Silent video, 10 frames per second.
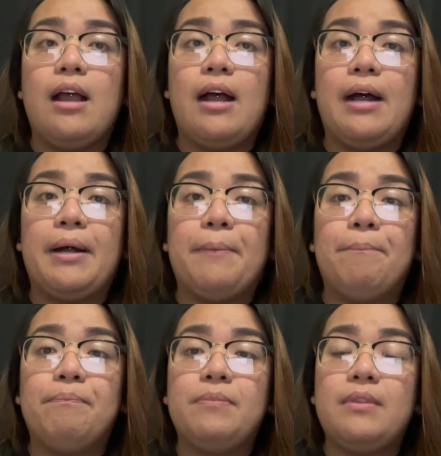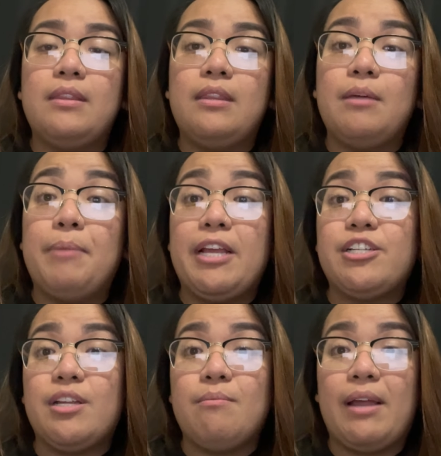the
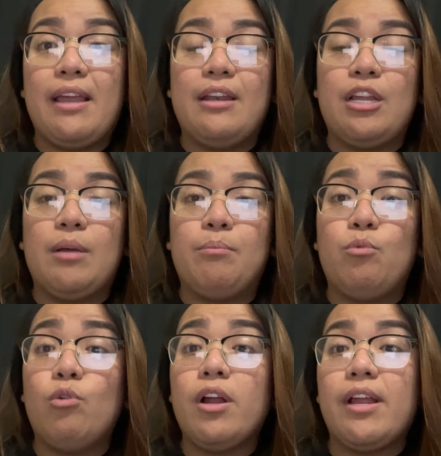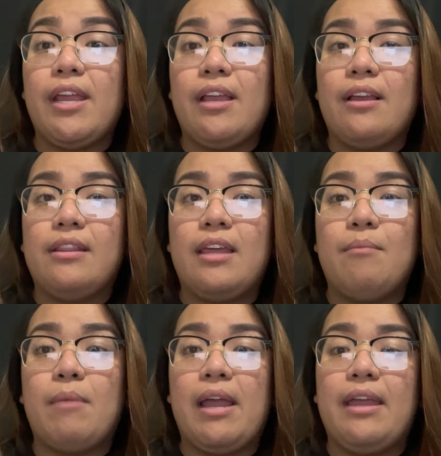patient might end up worrying. They
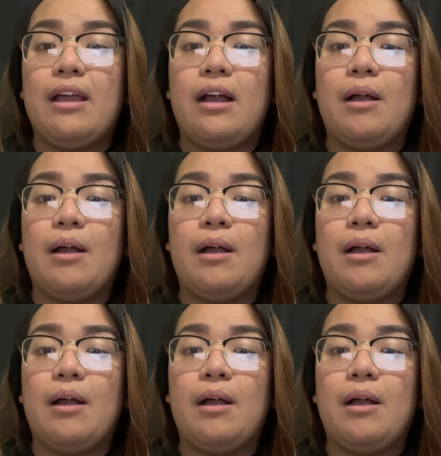might